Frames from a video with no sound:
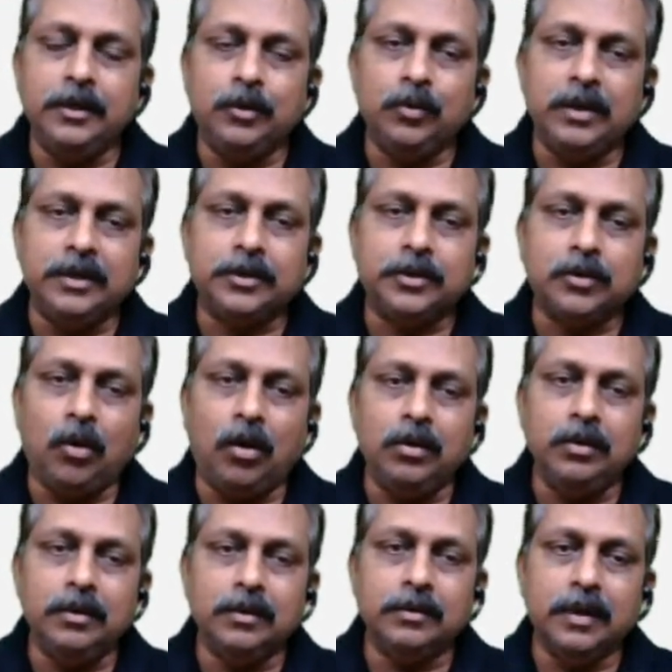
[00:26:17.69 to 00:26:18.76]
to install,
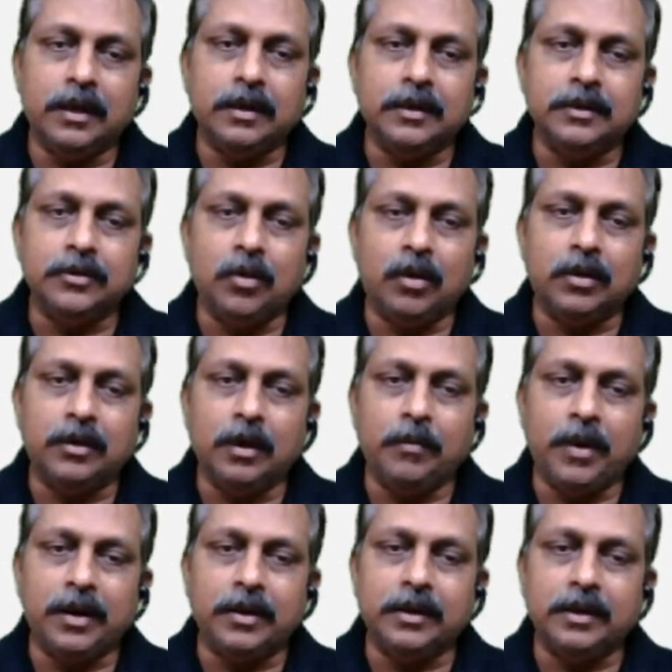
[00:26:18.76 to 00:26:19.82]
that is not
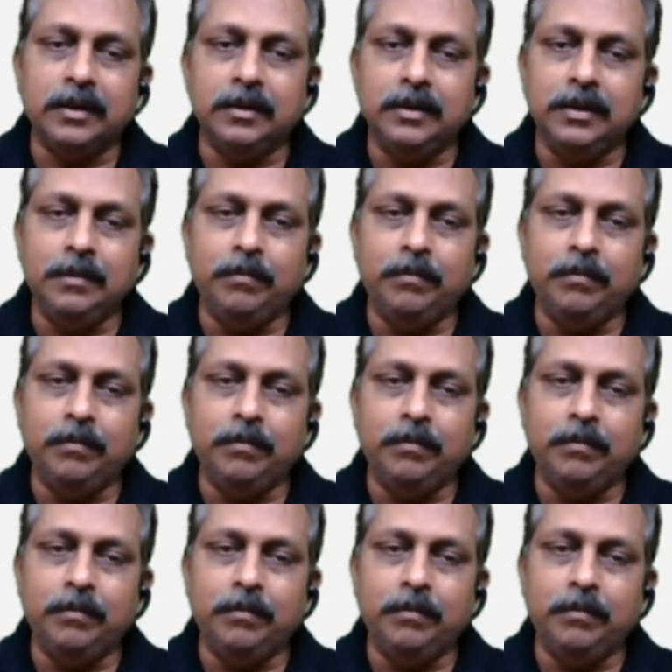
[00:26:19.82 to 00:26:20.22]
grammatically.